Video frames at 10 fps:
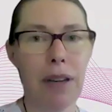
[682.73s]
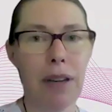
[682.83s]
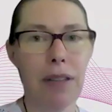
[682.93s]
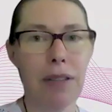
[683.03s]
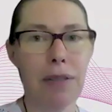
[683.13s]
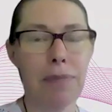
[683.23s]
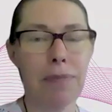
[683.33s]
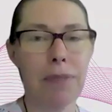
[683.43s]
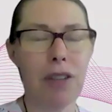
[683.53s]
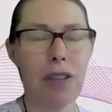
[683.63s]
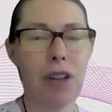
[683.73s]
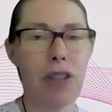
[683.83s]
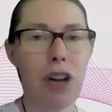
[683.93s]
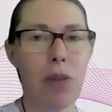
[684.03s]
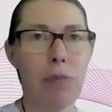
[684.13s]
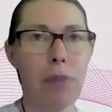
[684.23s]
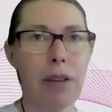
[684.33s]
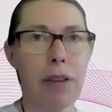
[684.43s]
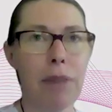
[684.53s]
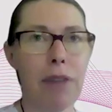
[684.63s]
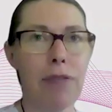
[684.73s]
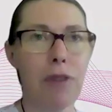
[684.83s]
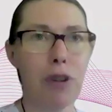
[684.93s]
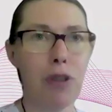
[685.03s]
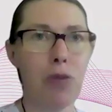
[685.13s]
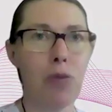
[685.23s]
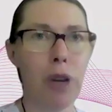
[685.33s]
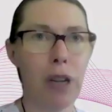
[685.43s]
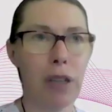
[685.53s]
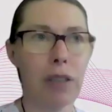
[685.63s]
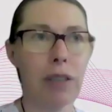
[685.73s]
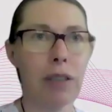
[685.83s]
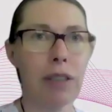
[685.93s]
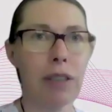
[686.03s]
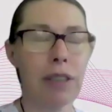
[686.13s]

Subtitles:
I'll start with my first real